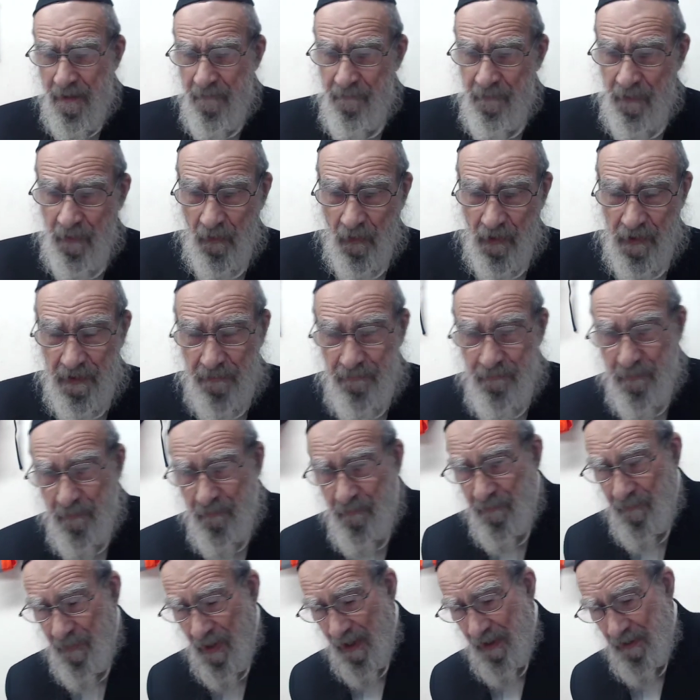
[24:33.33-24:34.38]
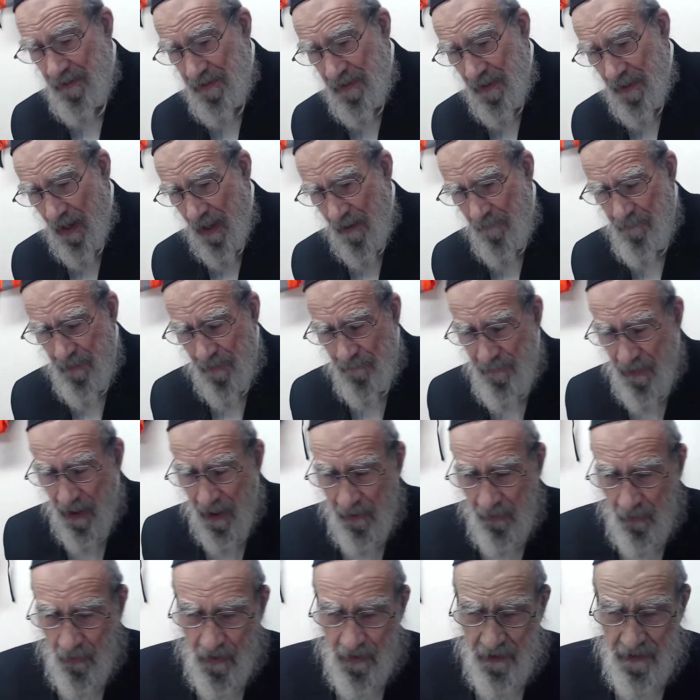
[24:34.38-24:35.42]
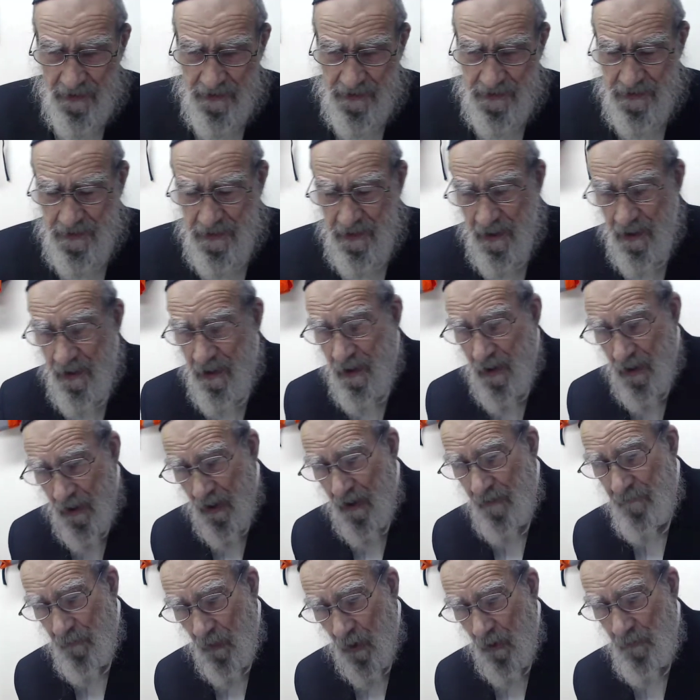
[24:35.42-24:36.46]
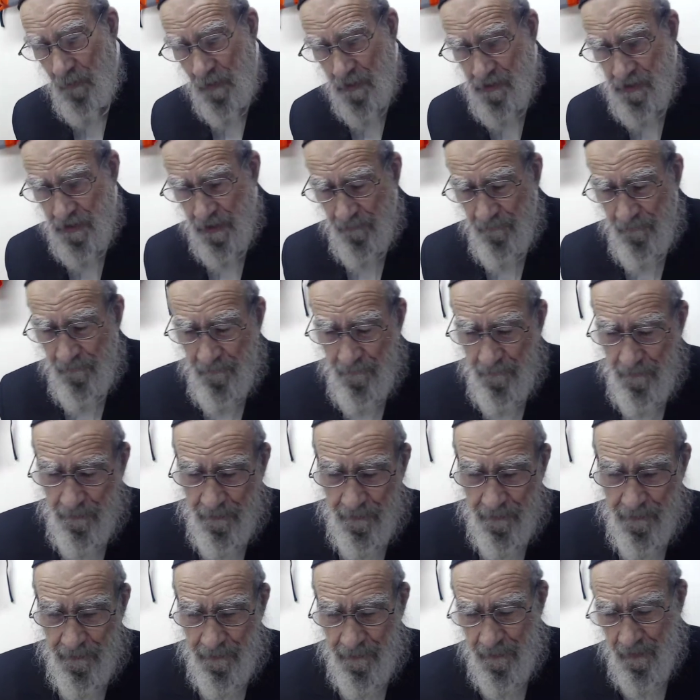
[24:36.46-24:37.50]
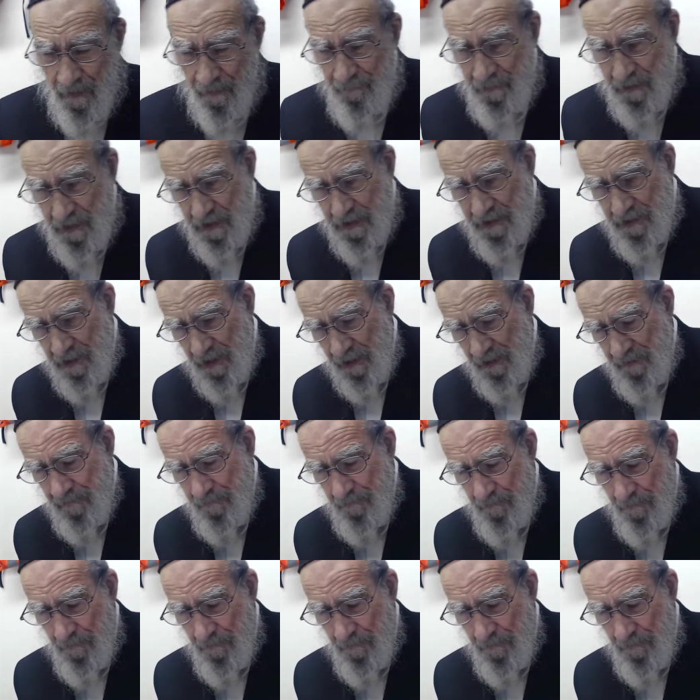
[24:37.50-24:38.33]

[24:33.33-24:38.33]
We're learning now in the Rambam the halachas of ownership, of kinyan.